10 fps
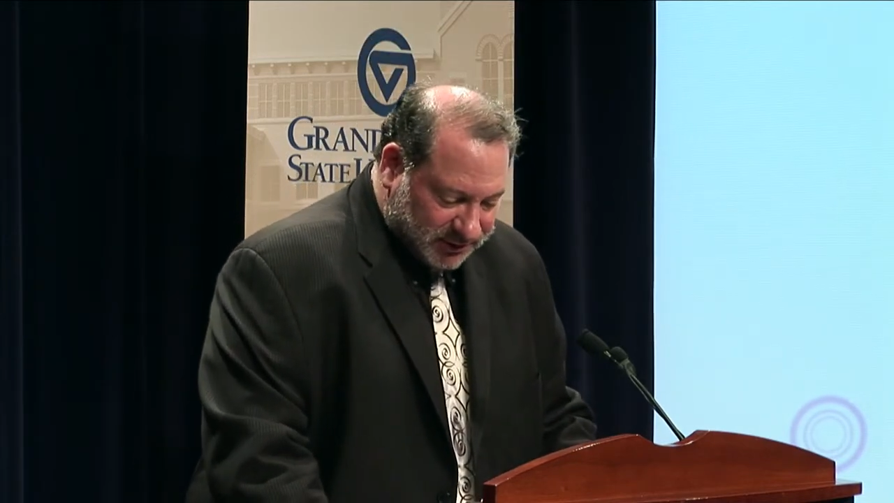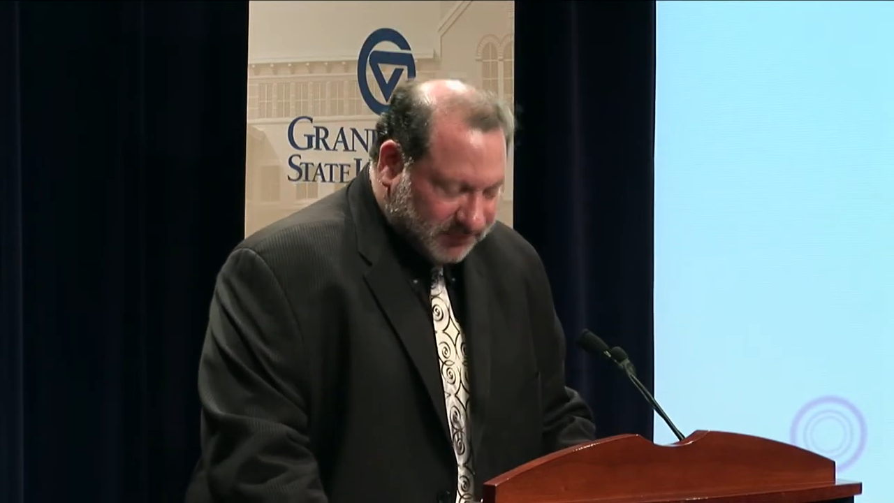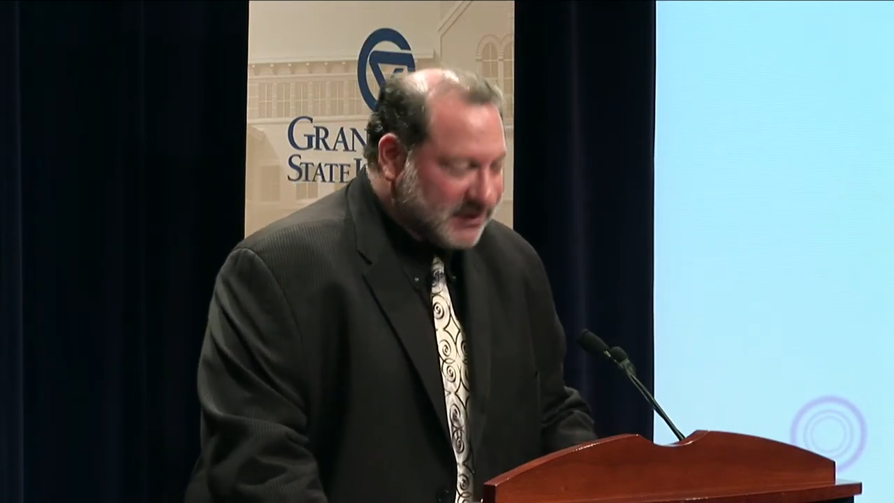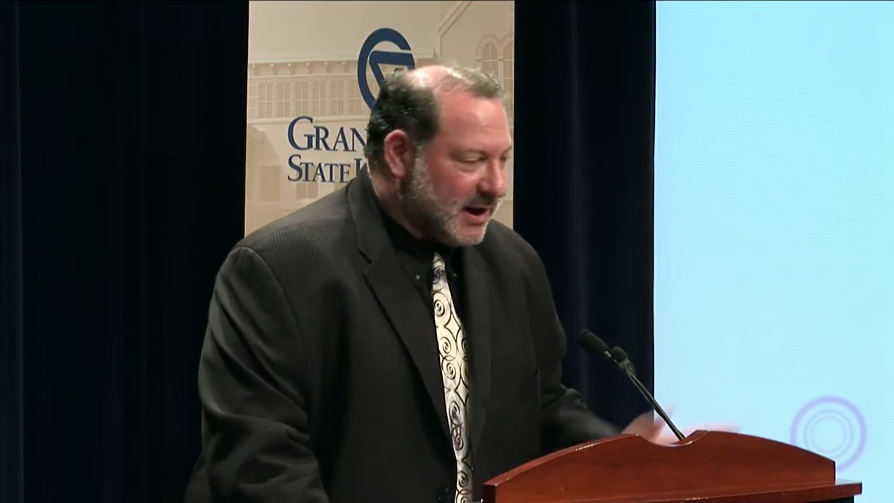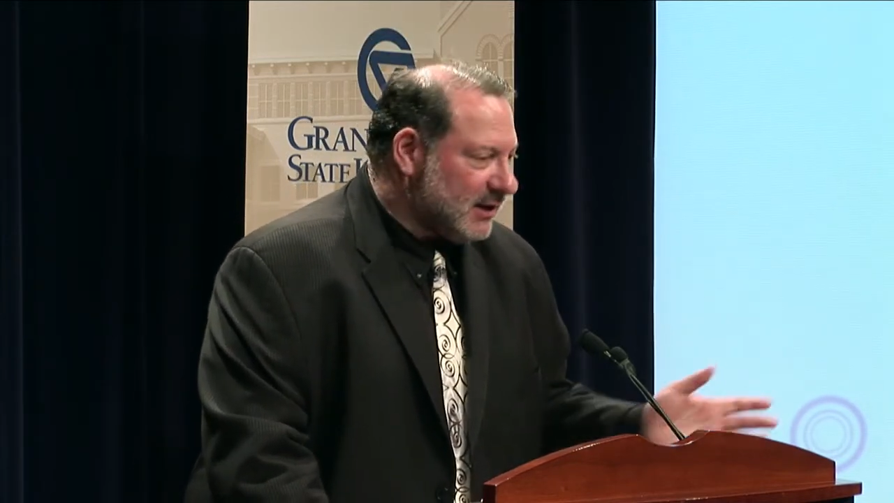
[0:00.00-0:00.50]

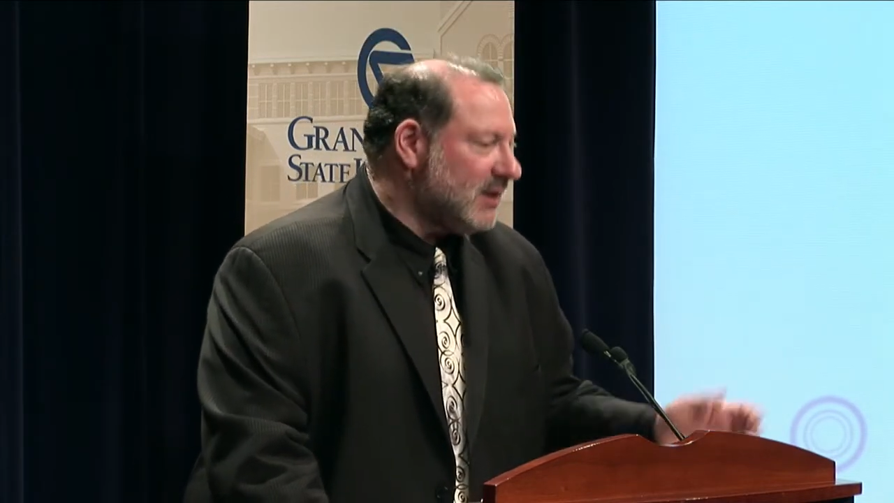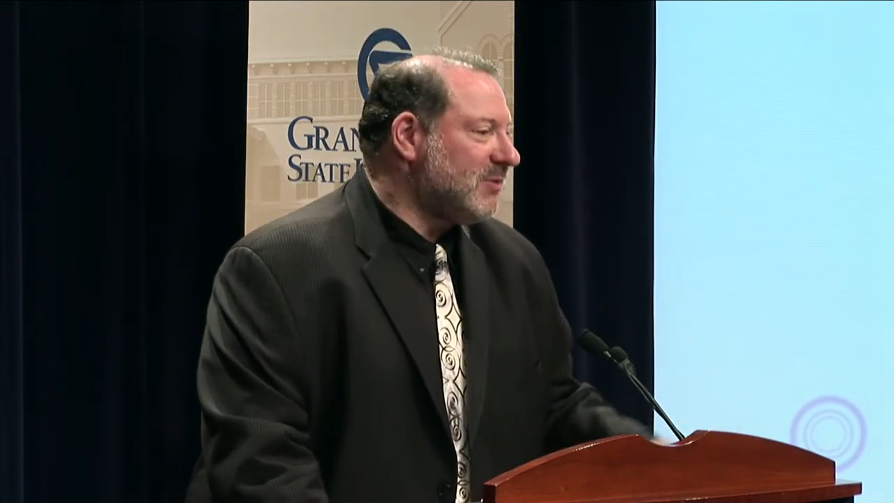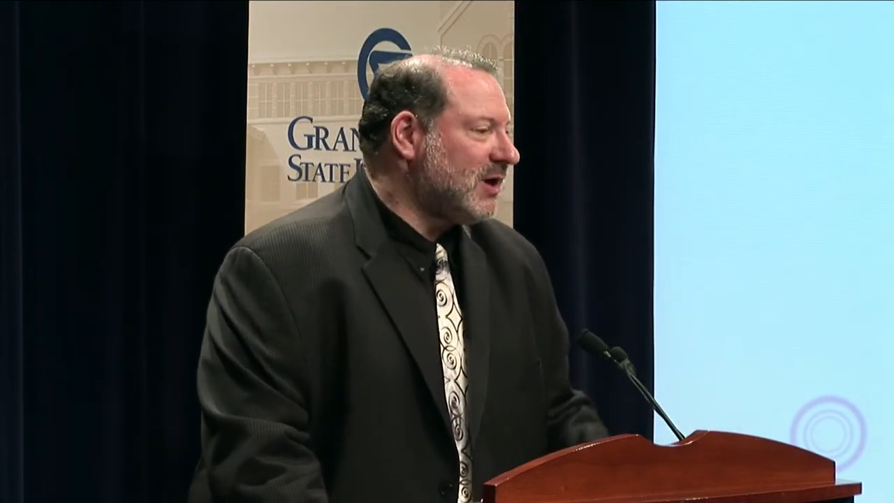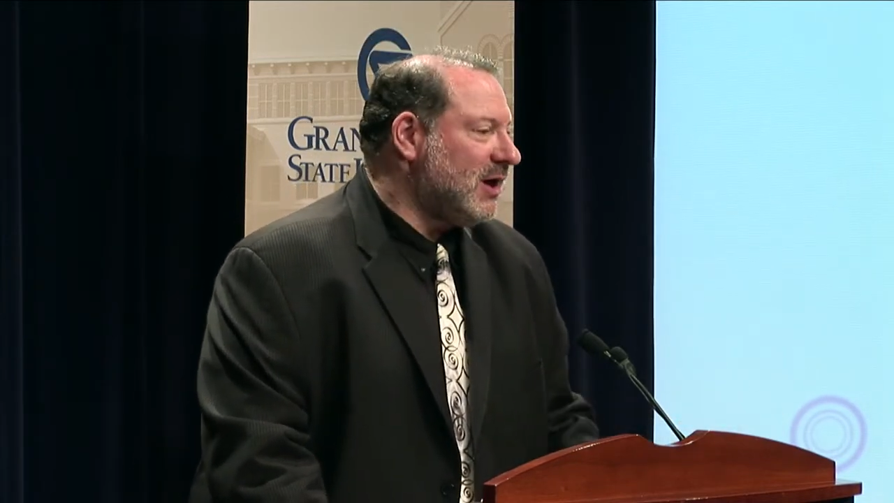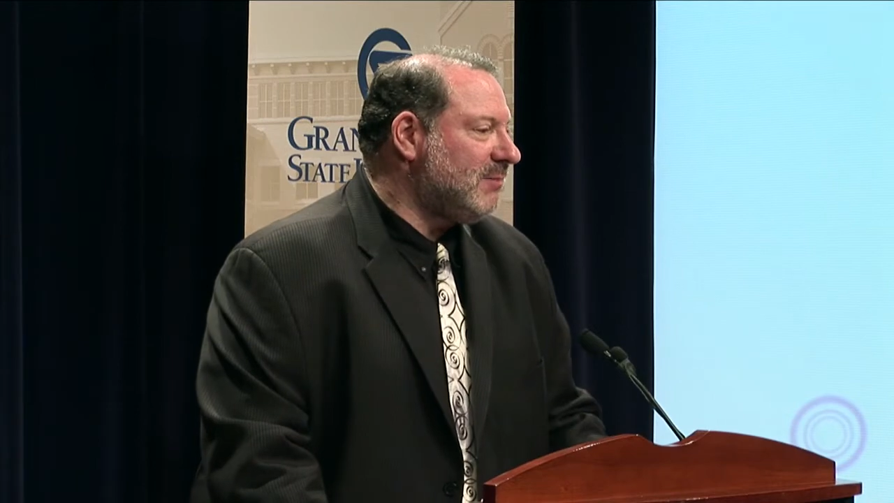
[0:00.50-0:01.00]
with getting them
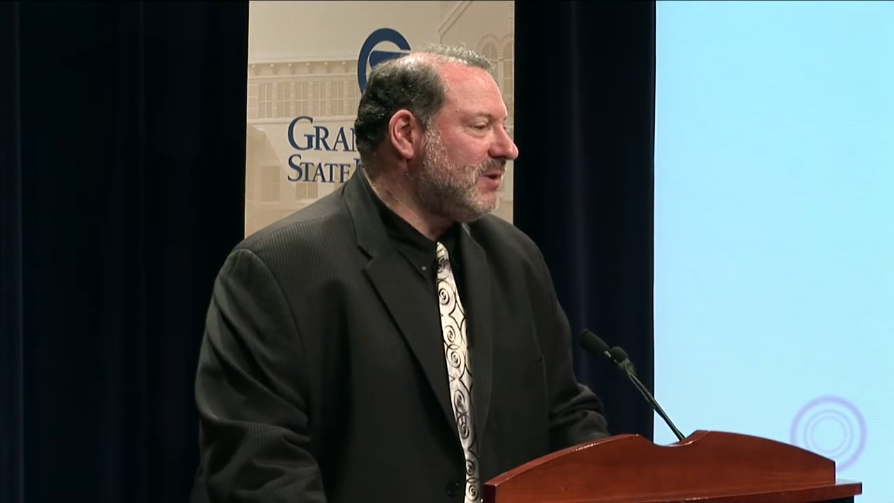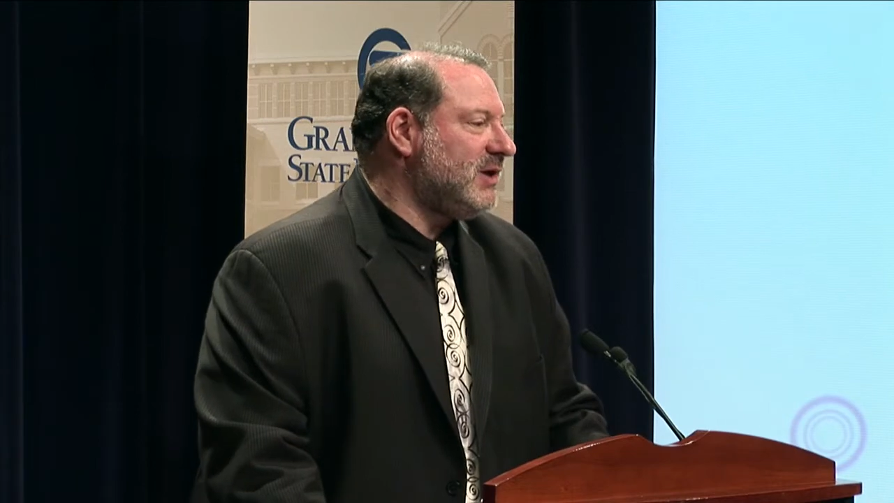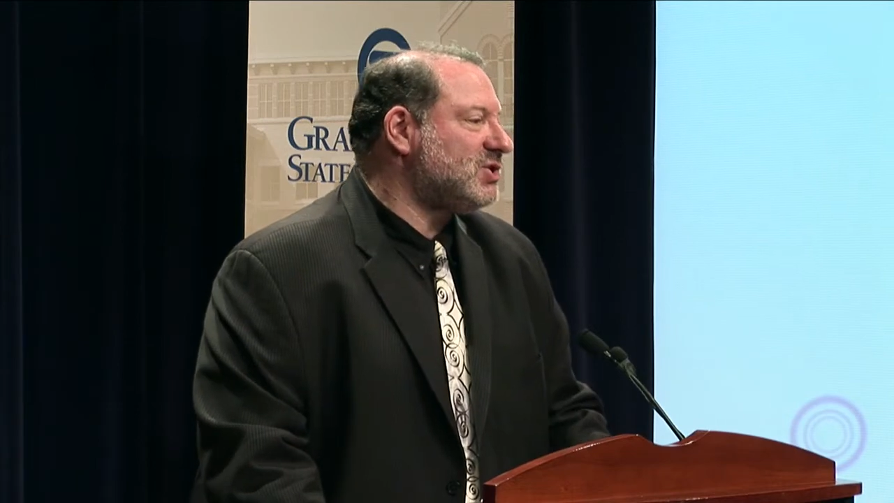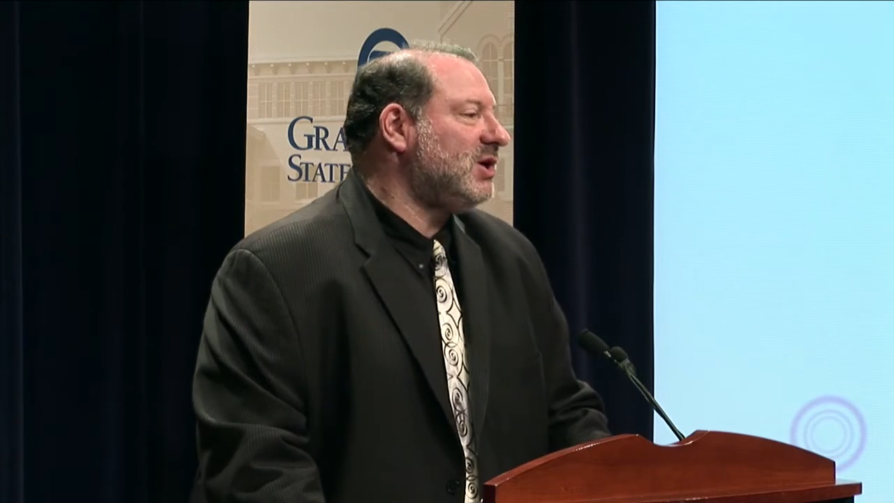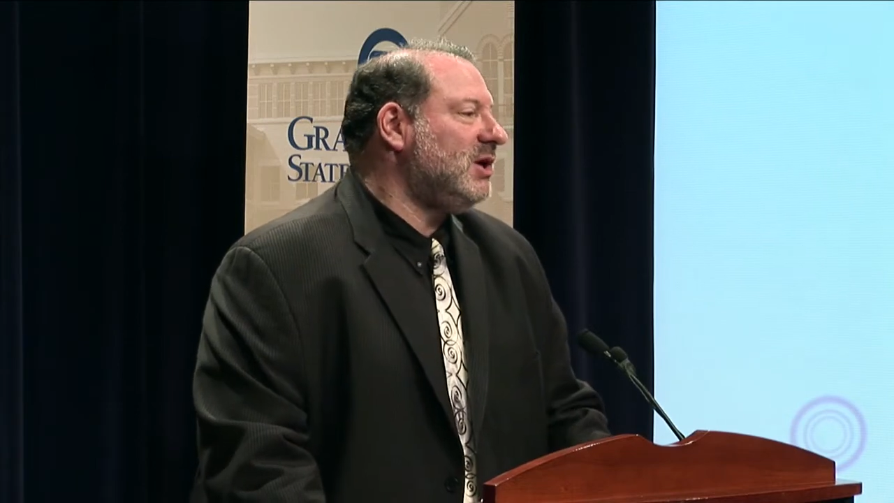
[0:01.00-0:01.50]

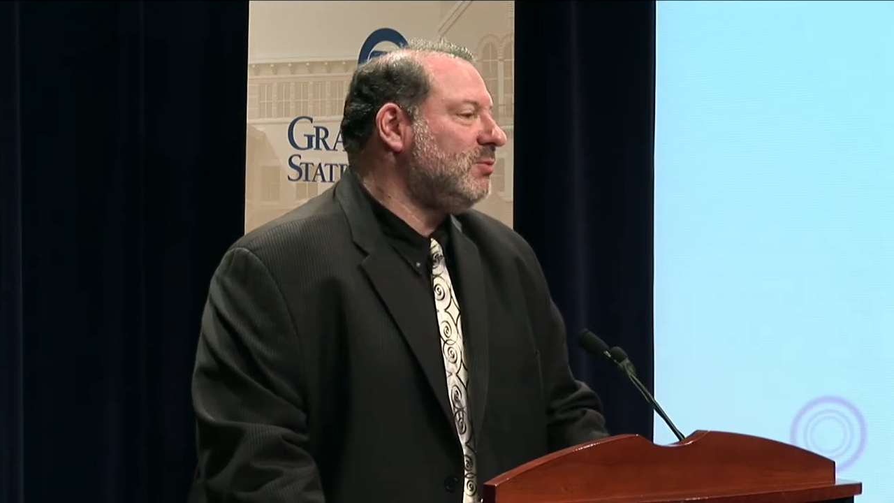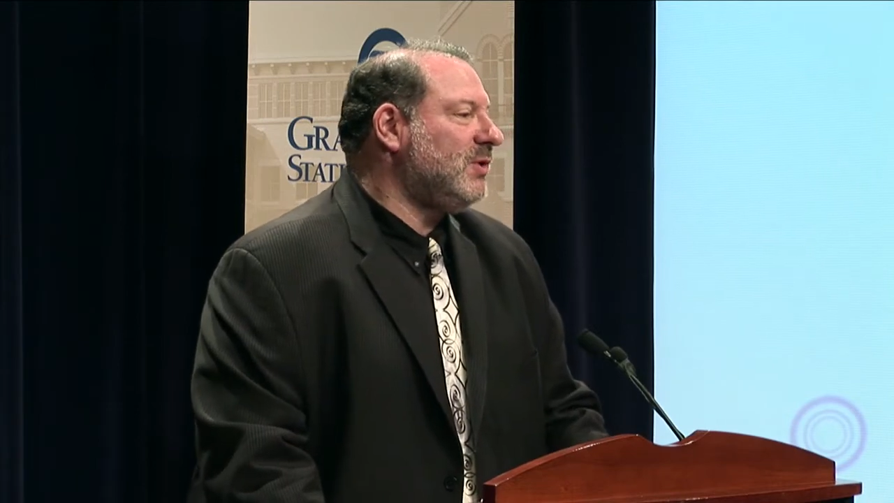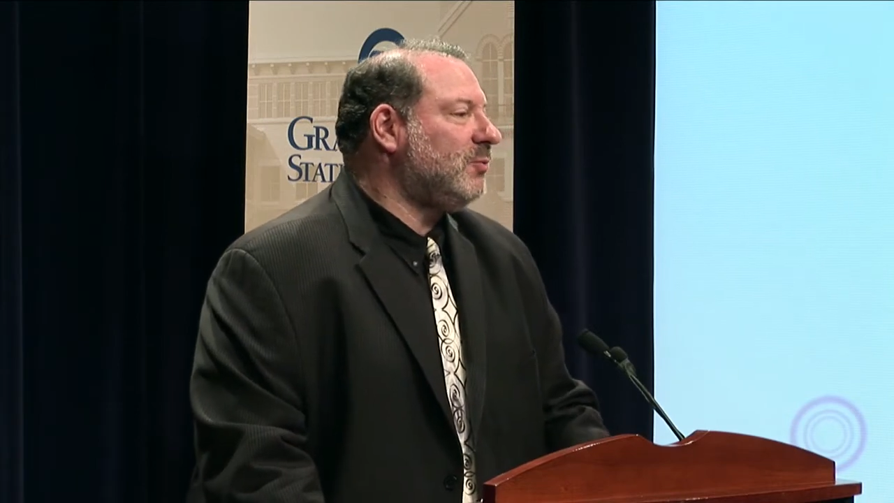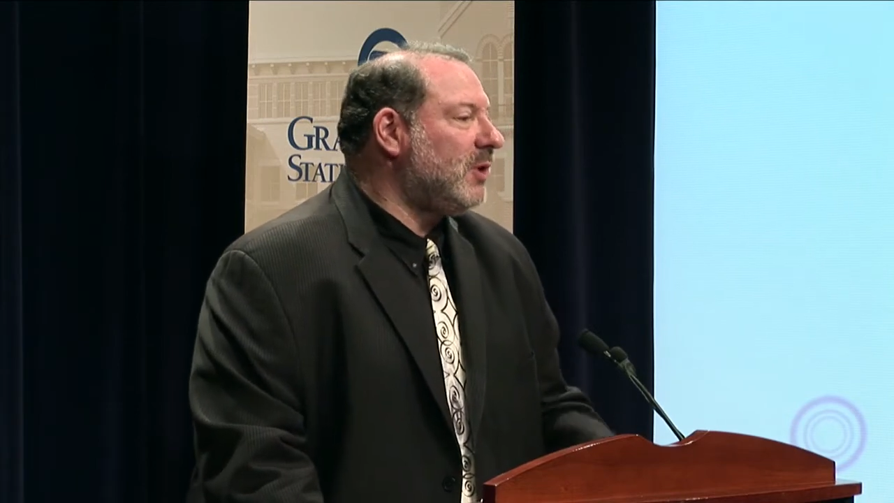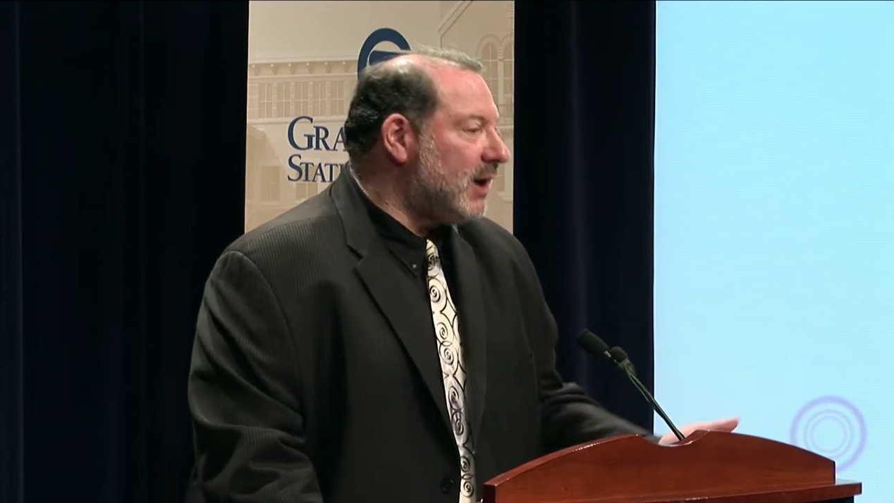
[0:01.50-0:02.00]
accomplished,
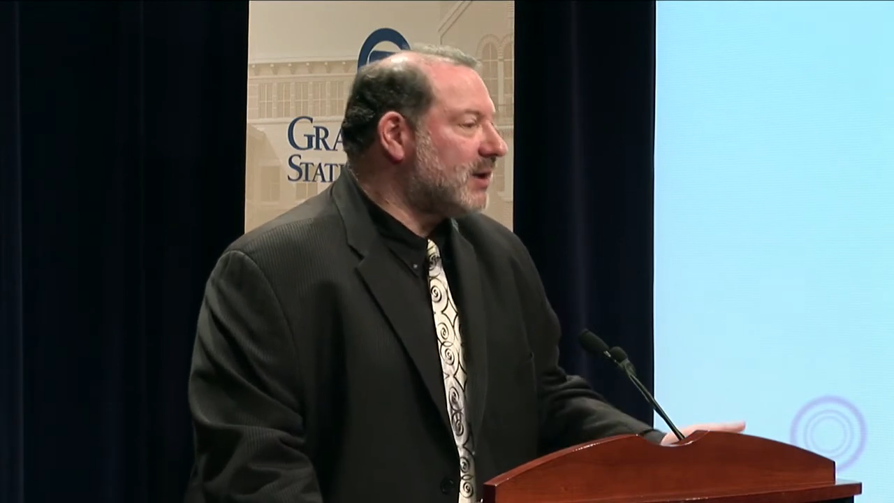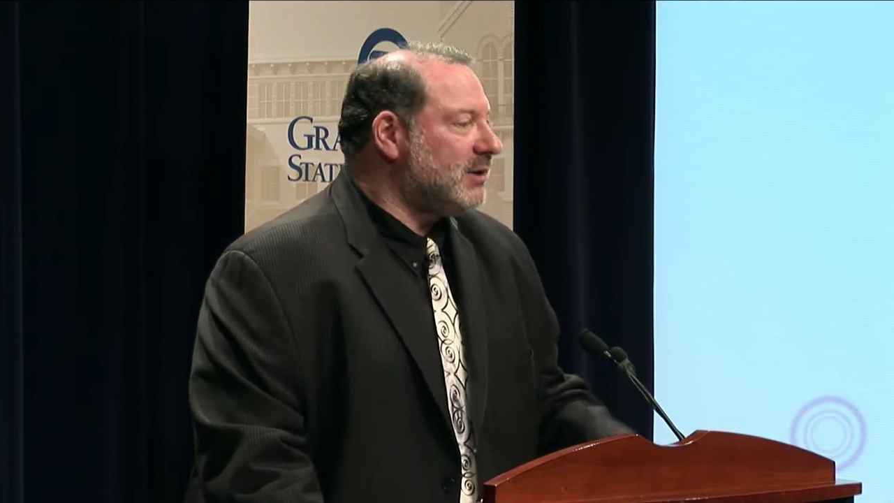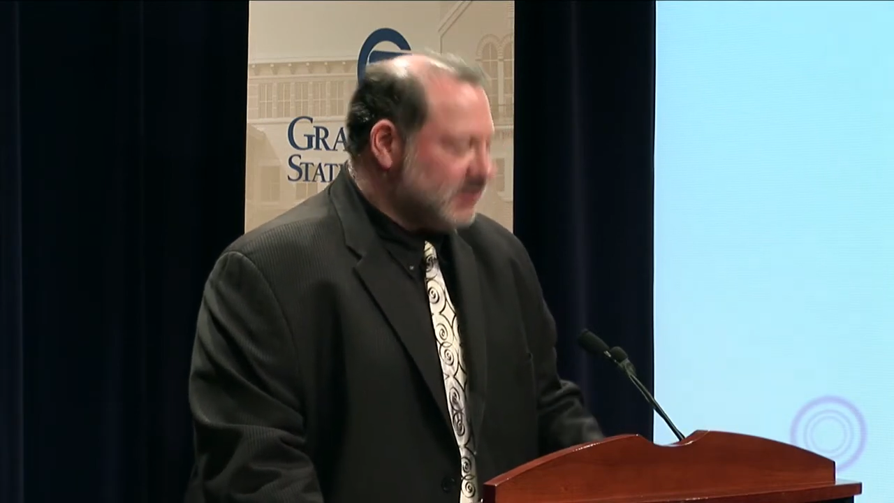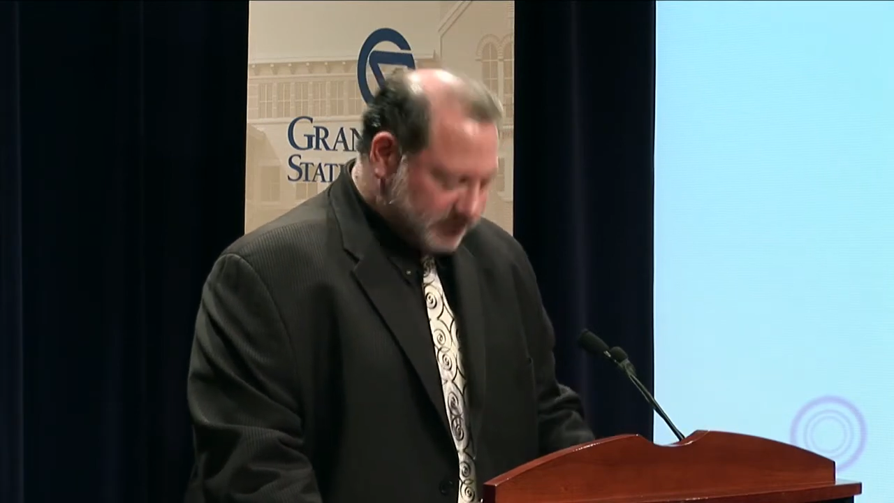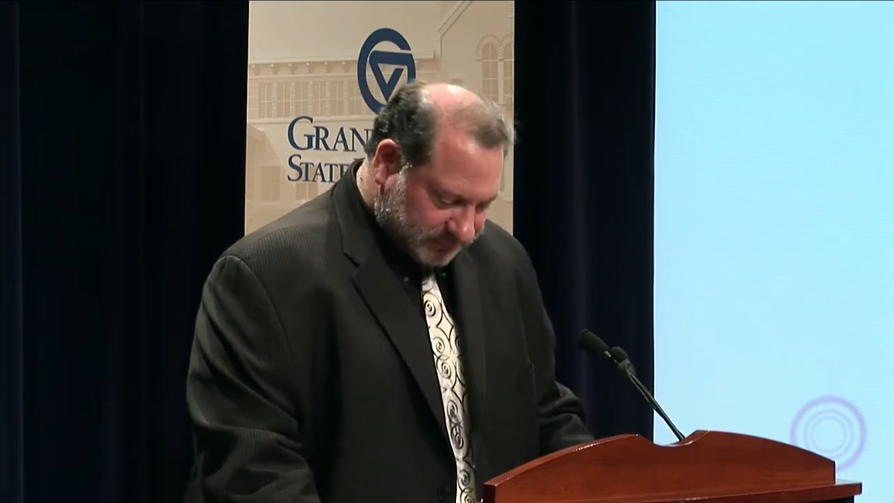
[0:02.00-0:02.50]
with work.